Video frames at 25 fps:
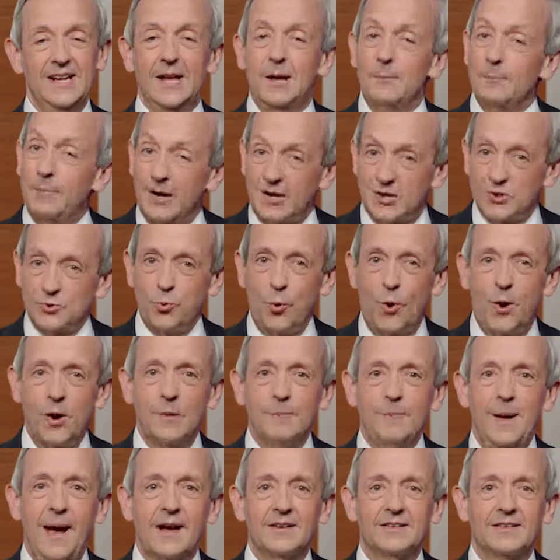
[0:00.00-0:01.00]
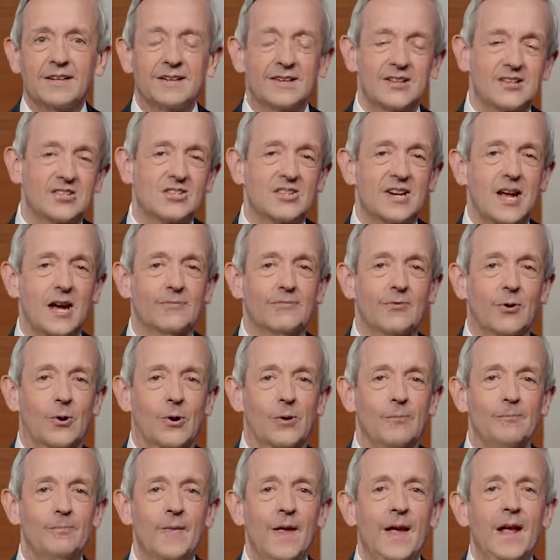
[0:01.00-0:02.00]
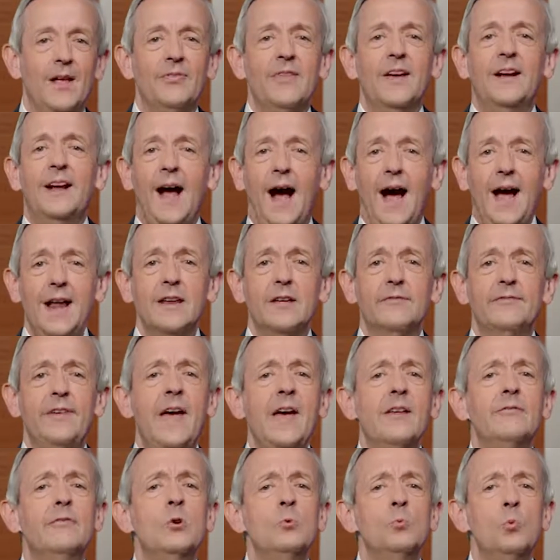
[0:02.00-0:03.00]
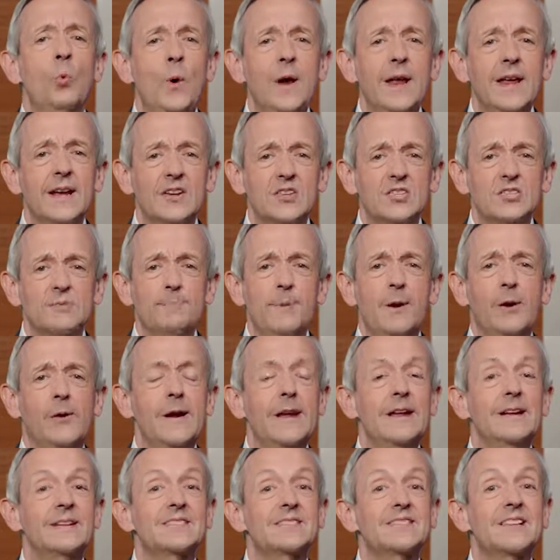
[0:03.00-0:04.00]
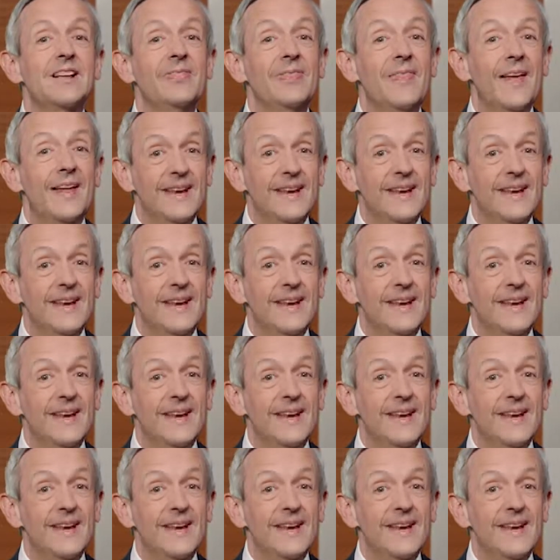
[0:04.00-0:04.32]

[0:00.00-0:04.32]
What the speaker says: But as we're about to discover, the kind of heaven we experience in the